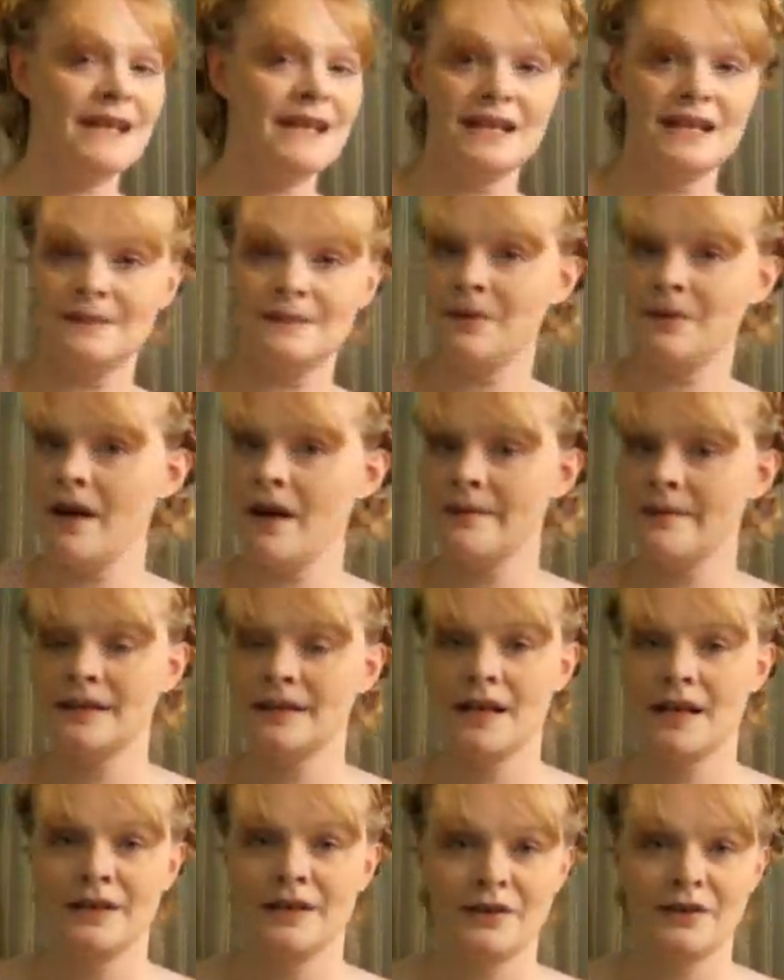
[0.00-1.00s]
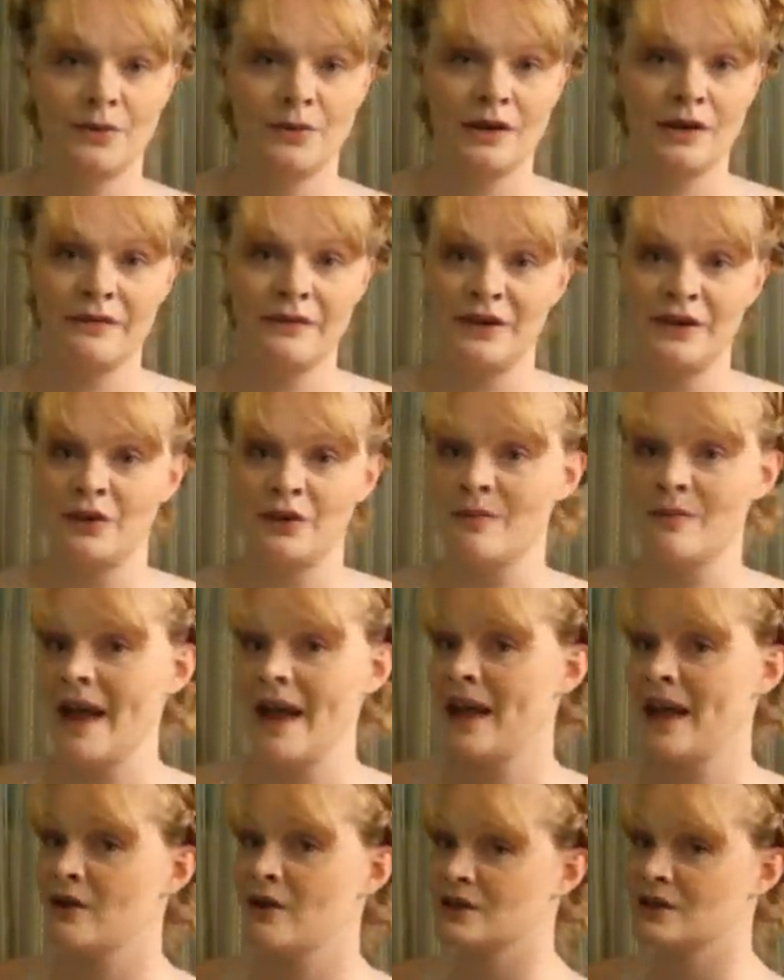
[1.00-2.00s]
it's probably not gonna work for you.
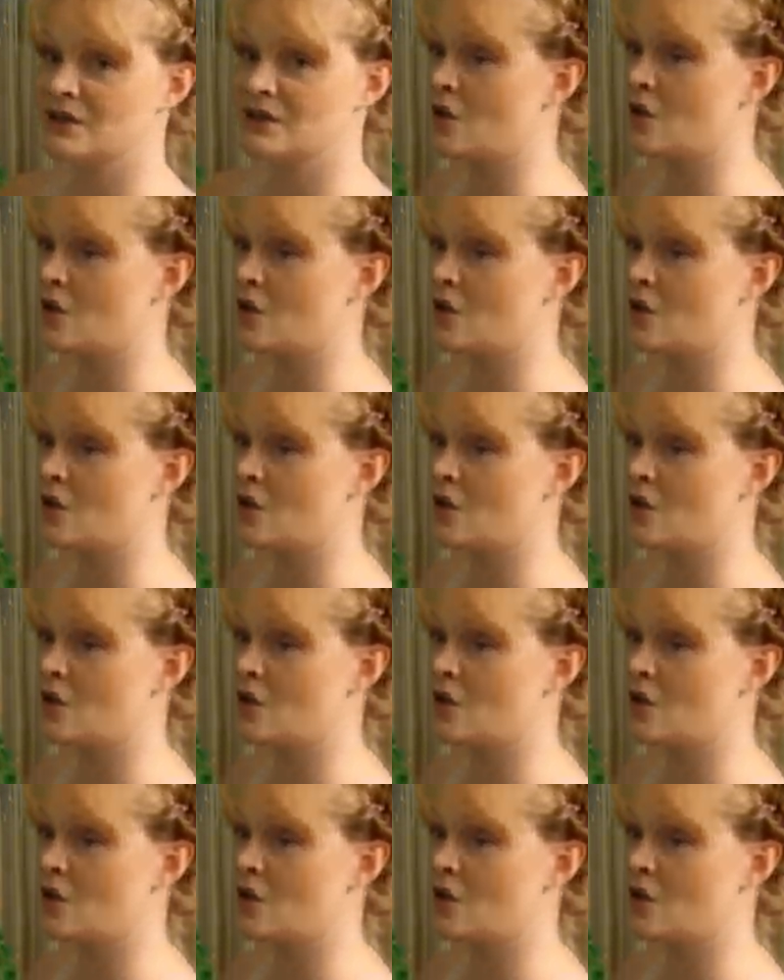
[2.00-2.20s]
My hair is